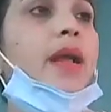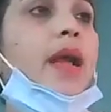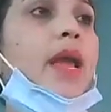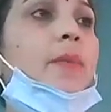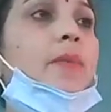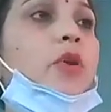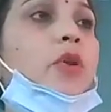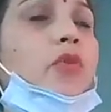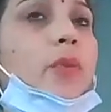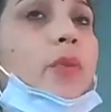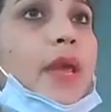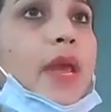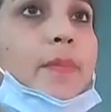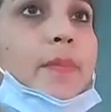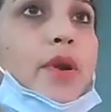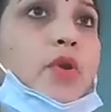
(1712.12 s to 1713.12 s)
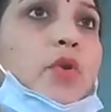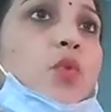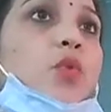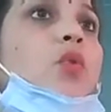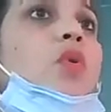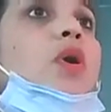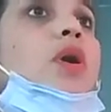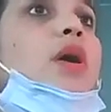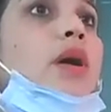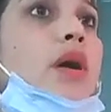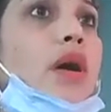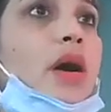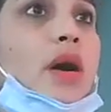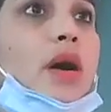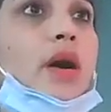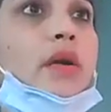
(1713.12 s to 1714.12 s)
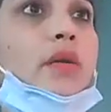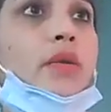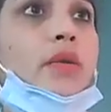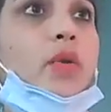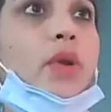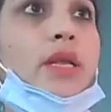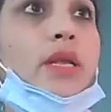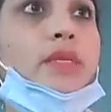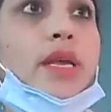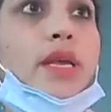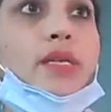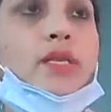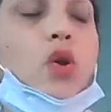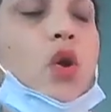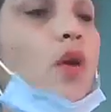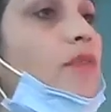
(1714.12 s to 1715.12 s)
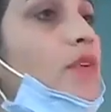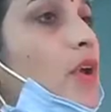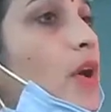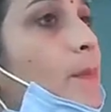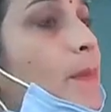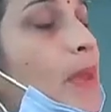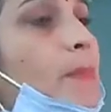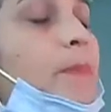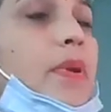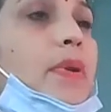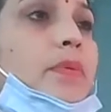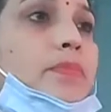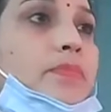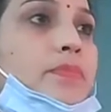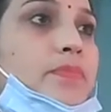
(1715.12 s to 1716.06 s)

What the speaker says: time, you will be able to, you can say, solve your paper.